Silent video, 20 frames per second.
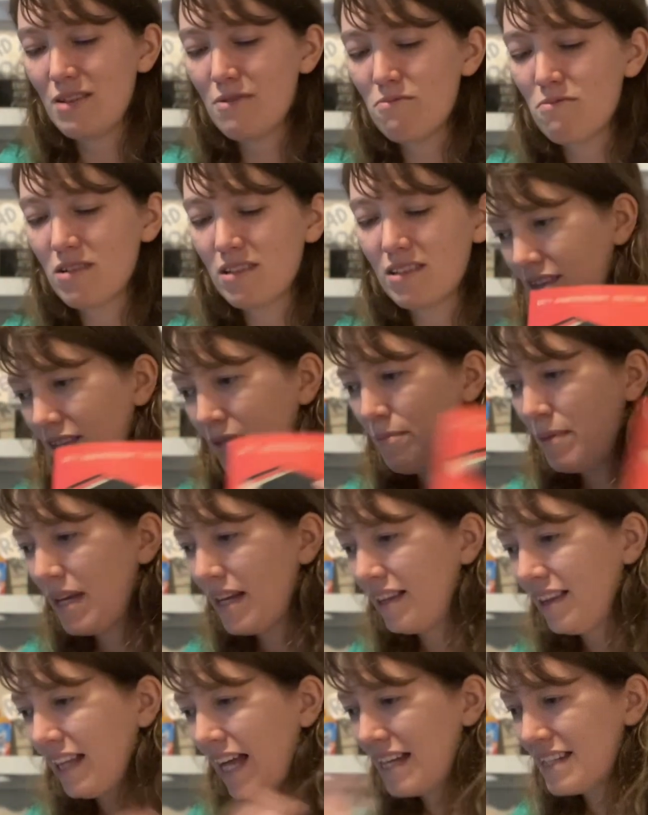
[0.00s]
what the
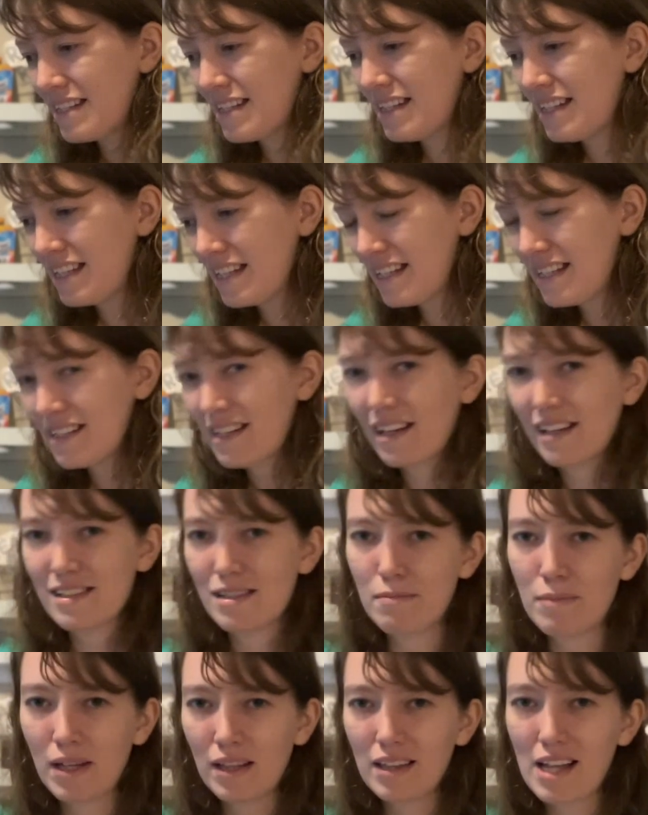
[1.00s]
big lesson is. I guess
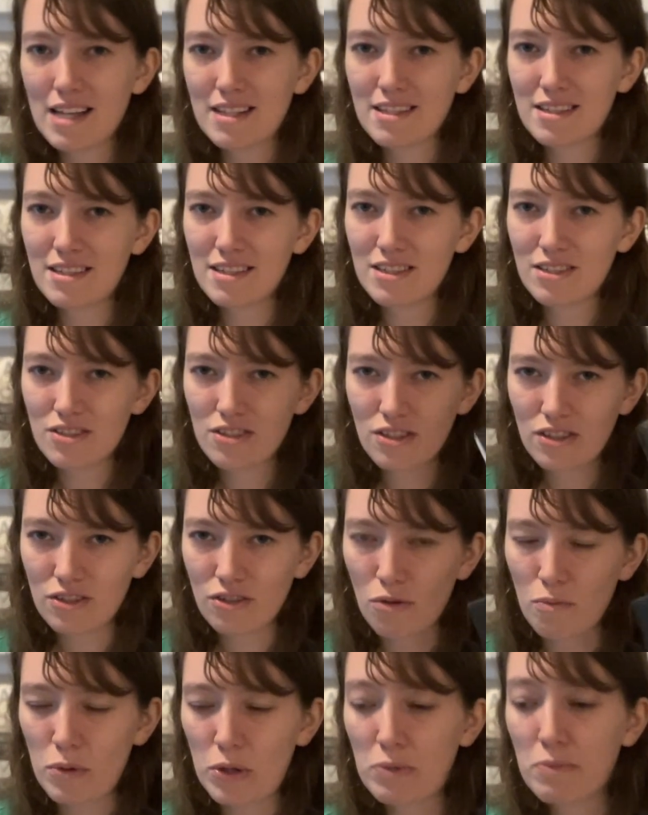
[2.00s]
the big lesson is
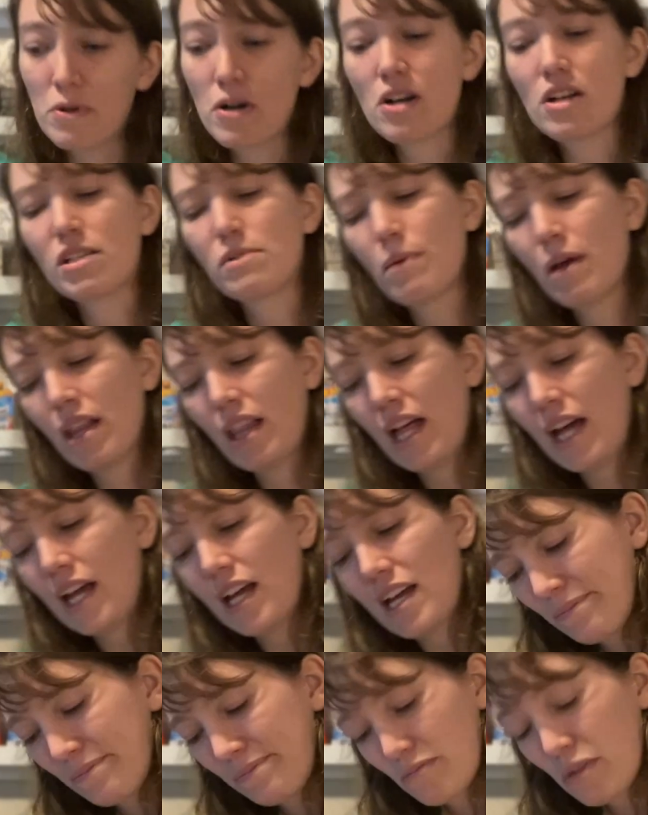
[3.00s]
don't burn books, but
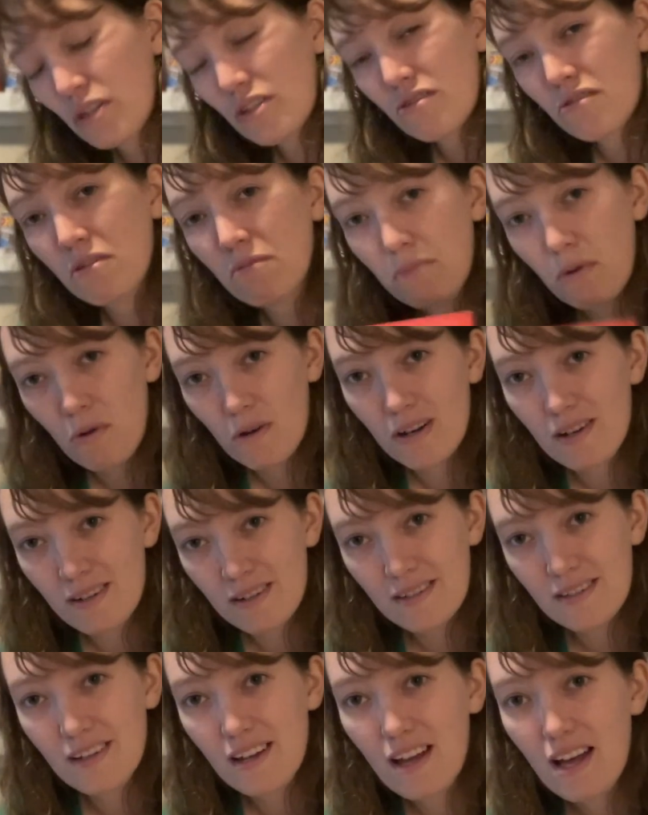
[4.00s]
like, books are
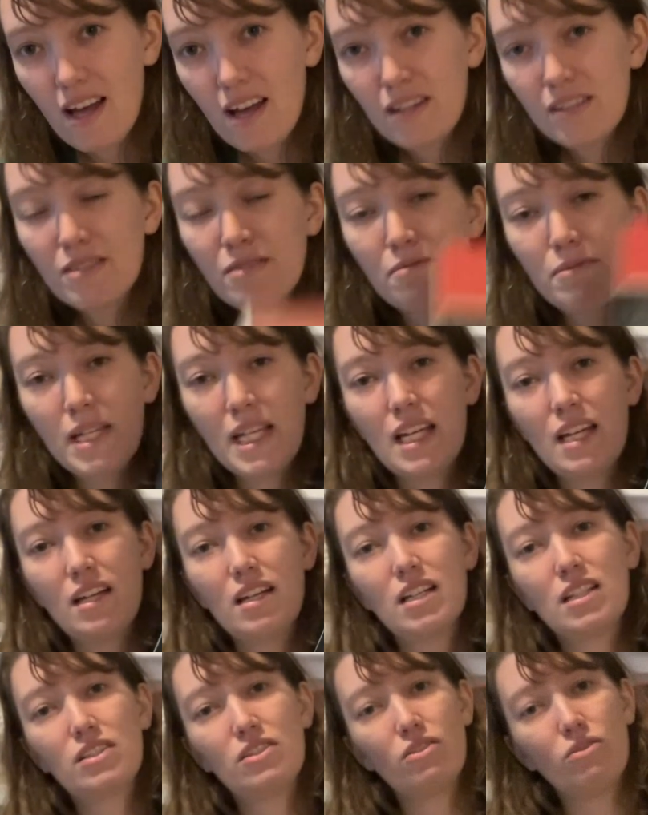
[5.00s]
important to
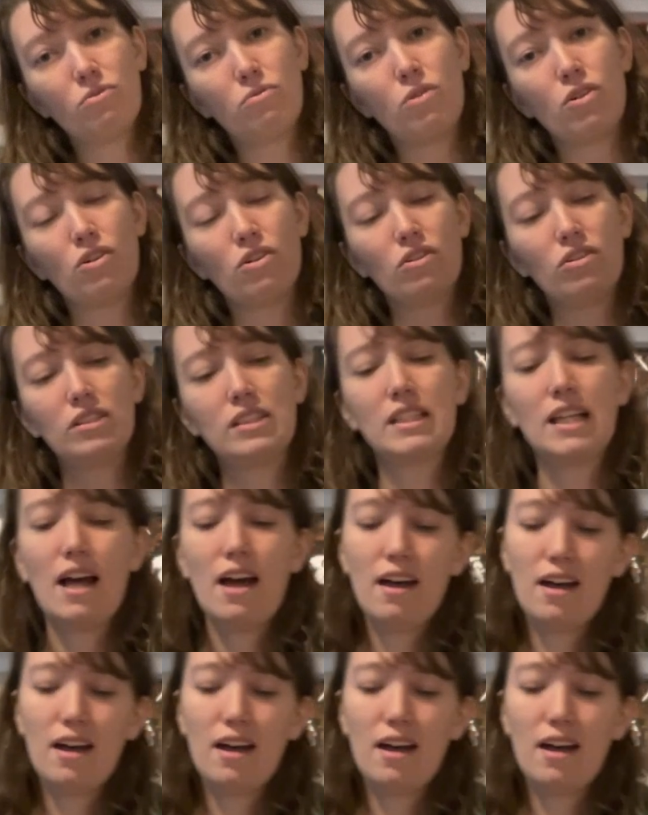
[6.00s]
me, to the world.